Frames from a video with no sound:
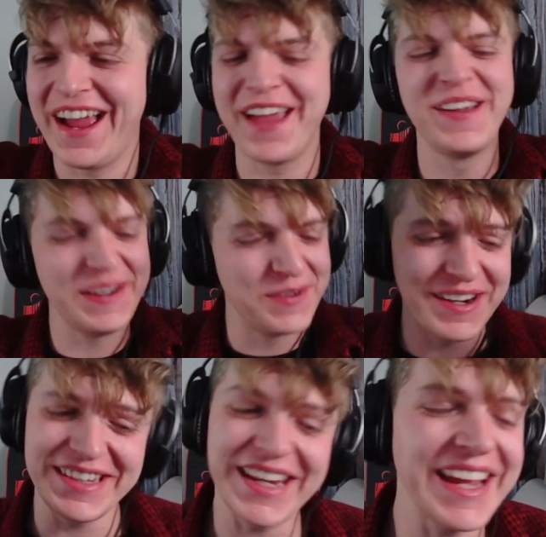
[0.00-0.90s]
I would
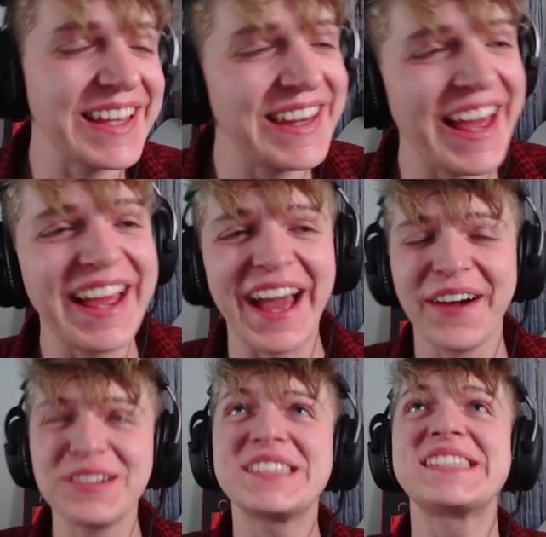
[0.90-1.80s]
have taken that
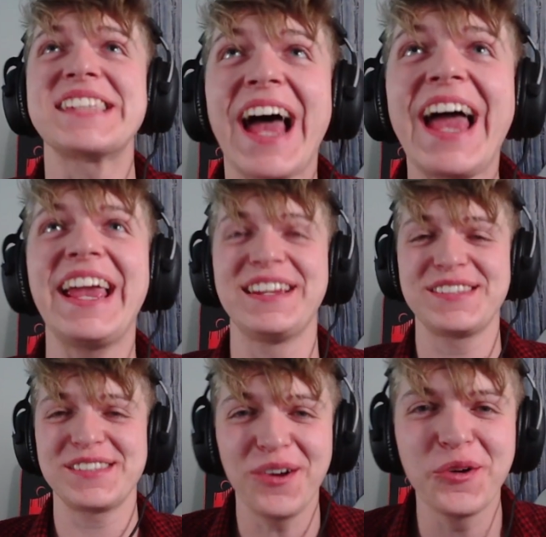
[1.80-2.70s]
outside
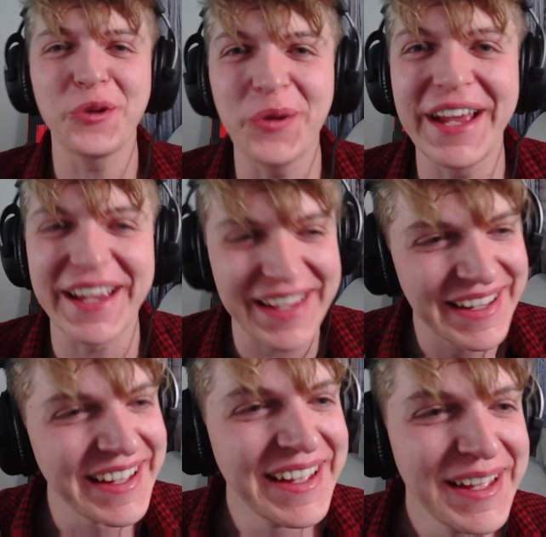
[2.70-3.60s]
so quick.
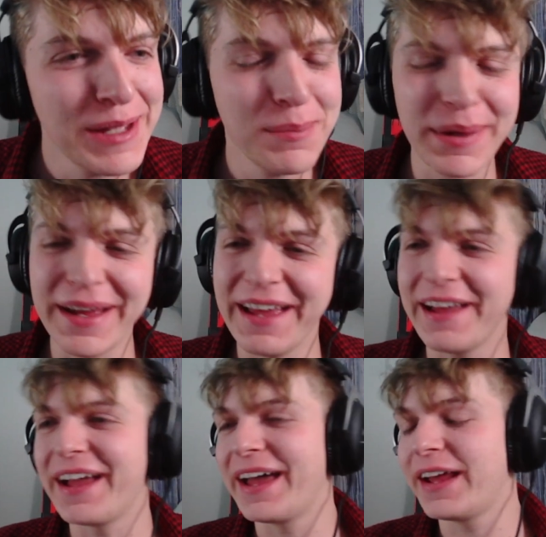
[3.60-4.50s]
But
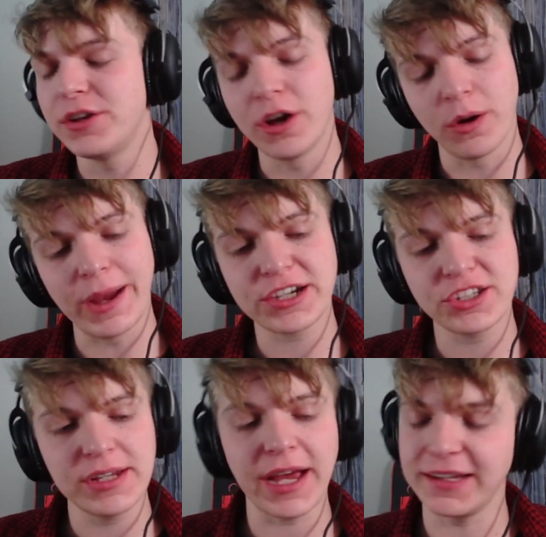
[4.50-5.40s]
uh, no,
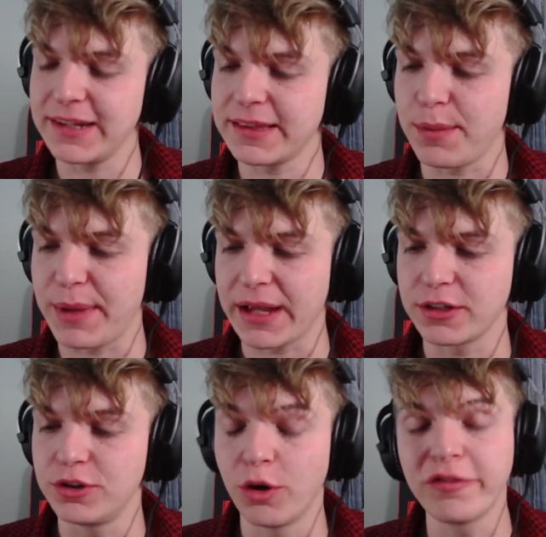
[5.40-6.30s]
actually, I take that back.
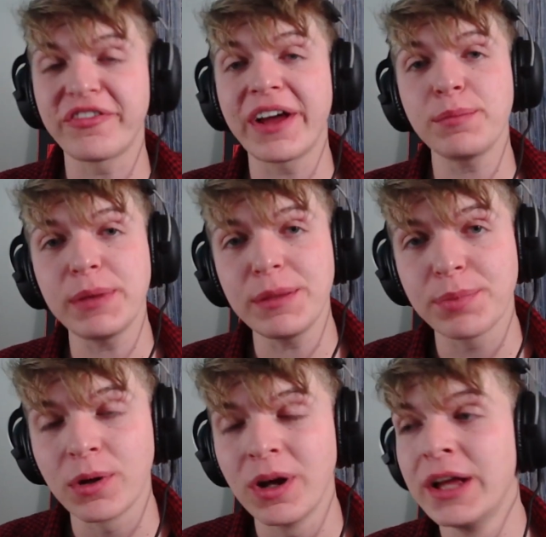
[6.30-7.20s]
Don't fight
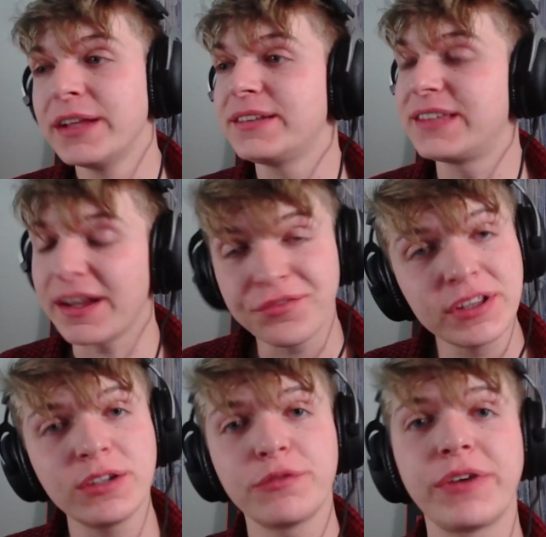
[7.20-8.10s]
people.
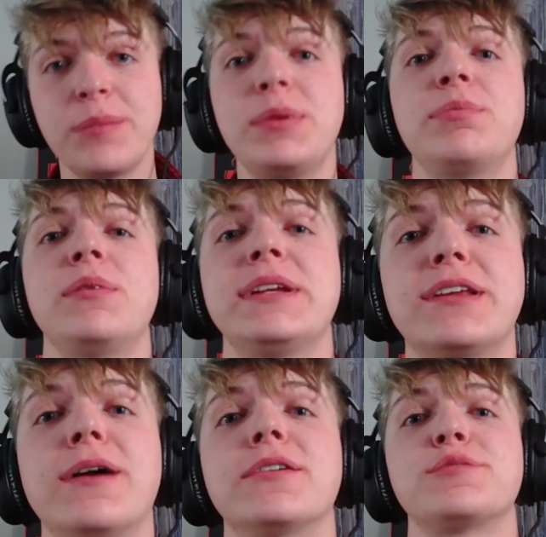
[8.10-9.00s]
Definitely don't fight people in
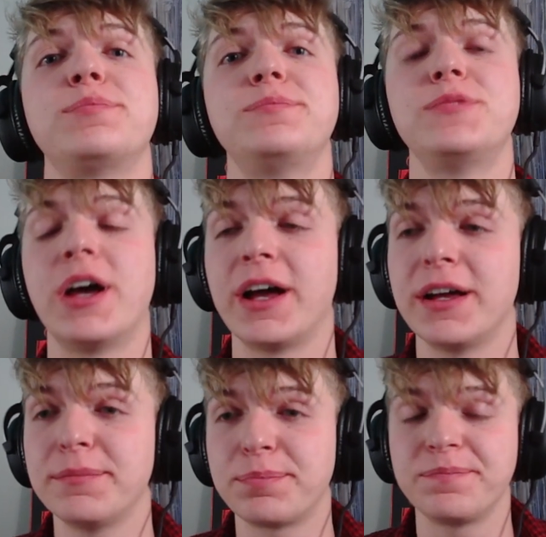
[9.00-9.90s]
McDonald's
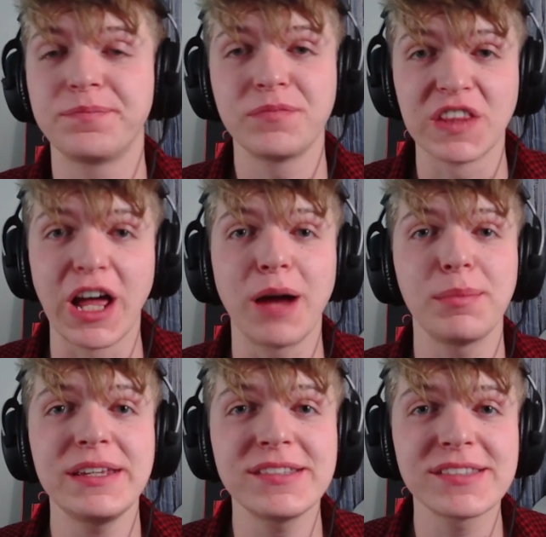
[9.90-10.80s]
uh,
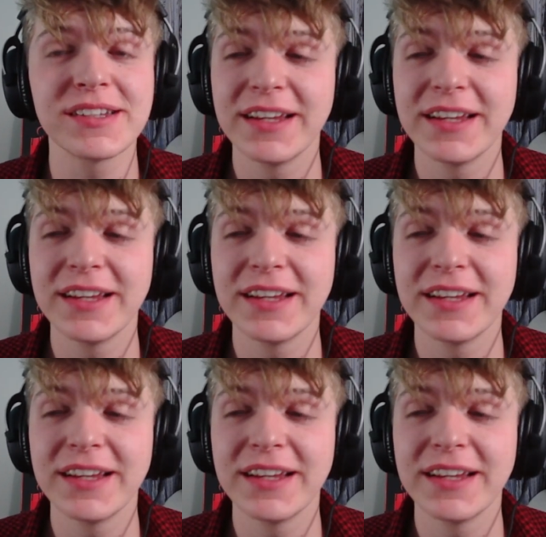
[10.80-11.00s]
lobbies.